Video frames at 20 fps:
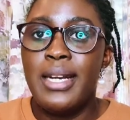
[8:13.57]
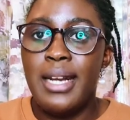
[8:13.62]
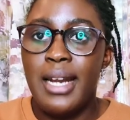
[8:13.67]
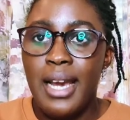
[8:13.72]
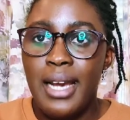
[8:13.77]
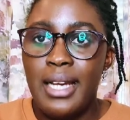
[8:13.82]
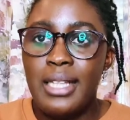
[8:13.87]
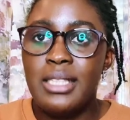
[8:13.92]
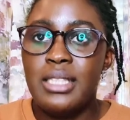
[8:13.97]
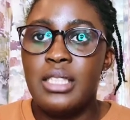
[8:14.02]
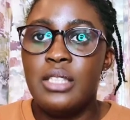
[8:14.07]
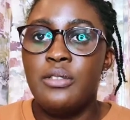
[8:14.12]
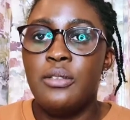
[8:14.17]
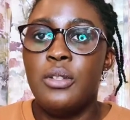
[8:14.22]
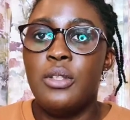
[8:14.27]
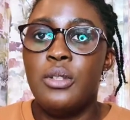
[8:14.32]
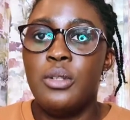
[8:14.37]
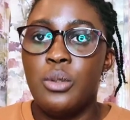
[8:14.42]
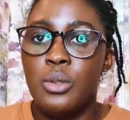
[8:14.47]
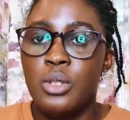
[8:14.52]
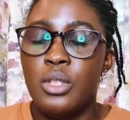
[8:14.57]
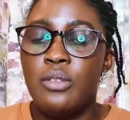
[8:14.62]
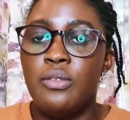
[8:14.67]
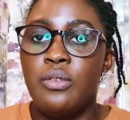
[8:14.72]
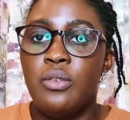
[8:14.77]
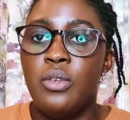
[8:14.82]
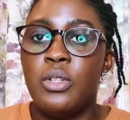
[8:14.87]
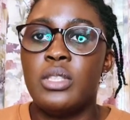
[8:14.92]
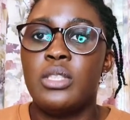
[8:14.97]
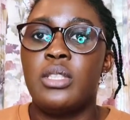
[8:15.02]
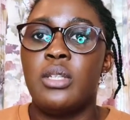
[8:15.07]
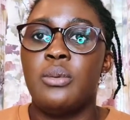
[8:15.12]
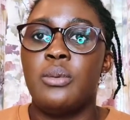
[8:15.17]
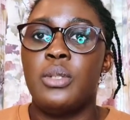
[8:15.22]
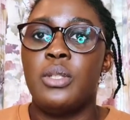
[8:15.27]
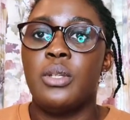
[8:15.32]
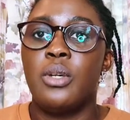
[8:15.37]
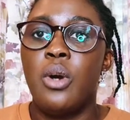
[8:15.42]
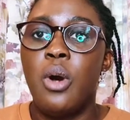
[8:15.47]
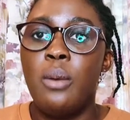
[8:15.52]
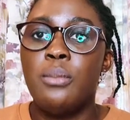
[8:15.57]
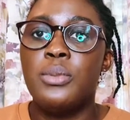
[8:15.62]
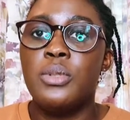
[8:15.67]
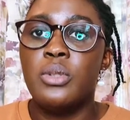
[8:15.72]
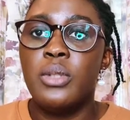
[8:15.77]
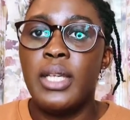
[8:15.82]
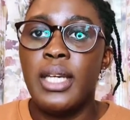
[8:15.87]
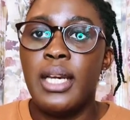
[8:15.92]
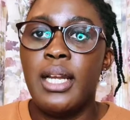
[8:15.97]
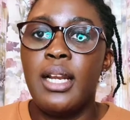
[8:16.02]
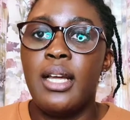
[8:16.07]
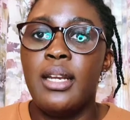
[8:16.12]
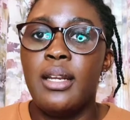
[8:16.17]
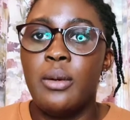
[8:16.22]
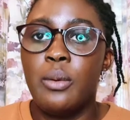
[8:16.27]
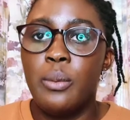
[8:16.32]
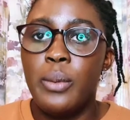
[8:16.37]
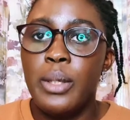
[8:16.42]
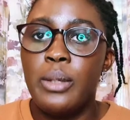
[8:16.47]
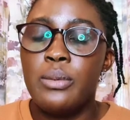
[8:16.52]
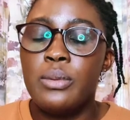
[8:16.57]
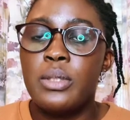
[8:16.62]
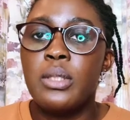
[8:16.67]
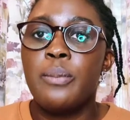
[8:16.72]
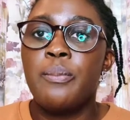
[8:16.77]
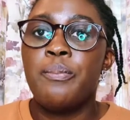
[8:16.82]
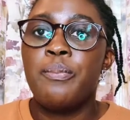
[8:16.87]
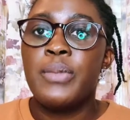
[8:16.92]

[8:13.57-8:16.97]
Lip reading: 9th is for those of us that want to come to England and Wales,